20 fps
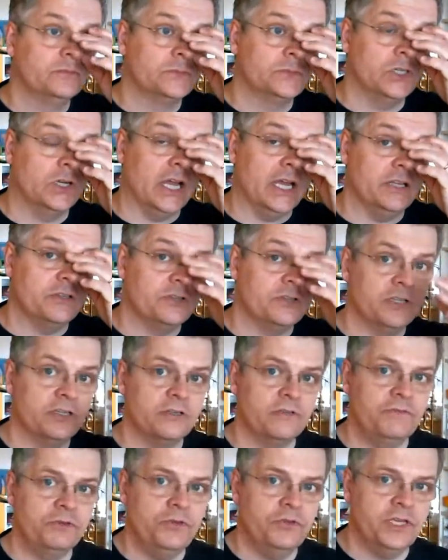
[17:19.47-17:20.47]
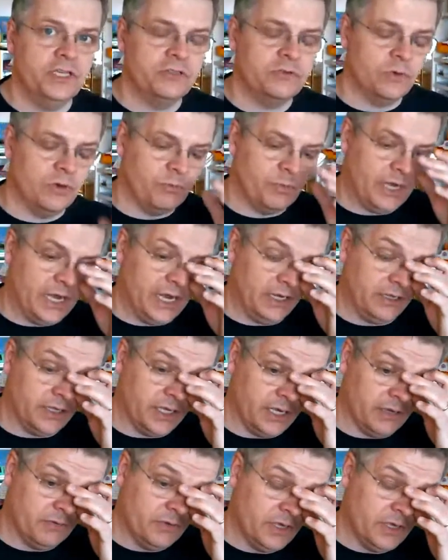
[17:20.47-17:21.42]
Okay, so there's a few things to unpack there.